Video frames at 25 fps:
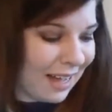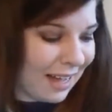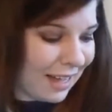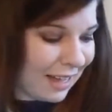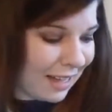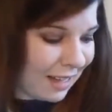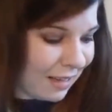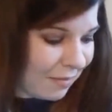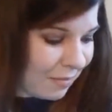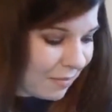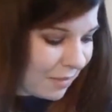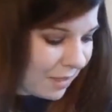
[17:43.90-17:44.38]

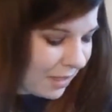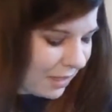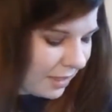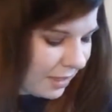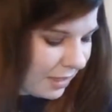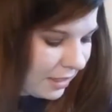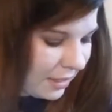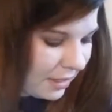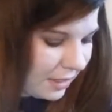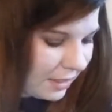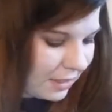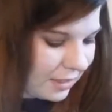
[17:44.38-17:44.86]
um,
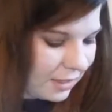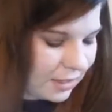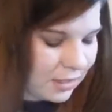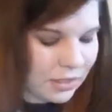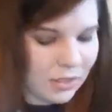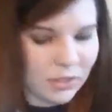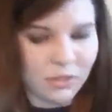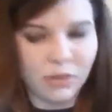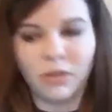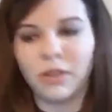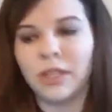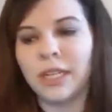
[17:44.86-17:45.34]

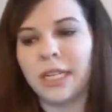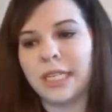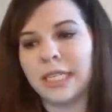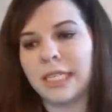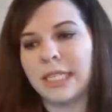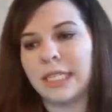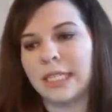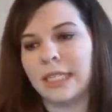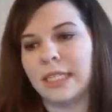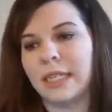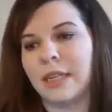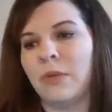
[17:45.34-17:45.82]
so
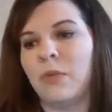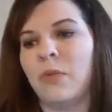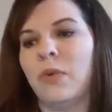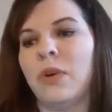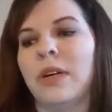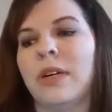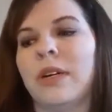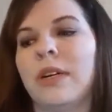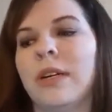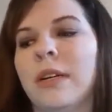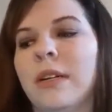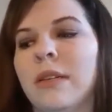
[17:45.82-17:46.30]
let's see
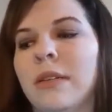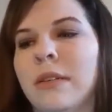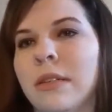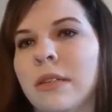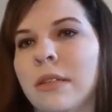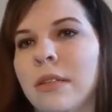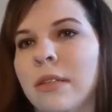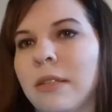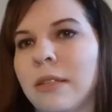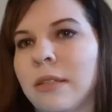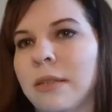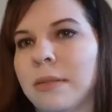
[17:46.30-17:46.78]
what
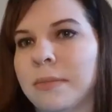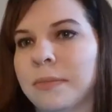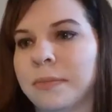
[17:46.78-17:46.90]
else.